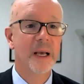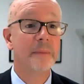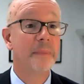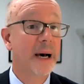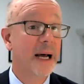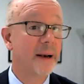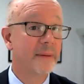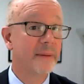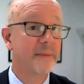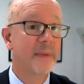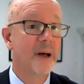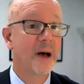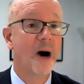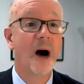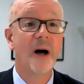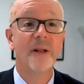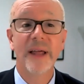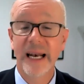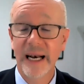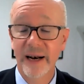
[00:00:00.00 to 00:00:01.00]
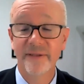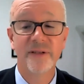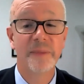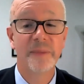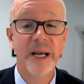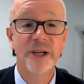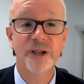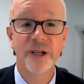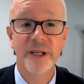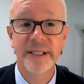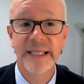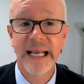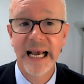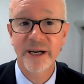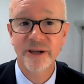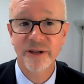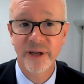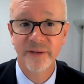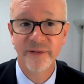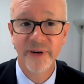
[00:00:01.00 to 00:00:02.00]
But all that information is
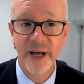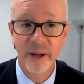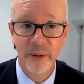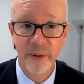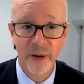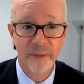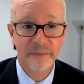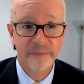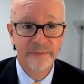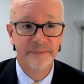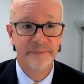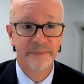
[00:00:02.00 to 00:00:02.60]
actually available.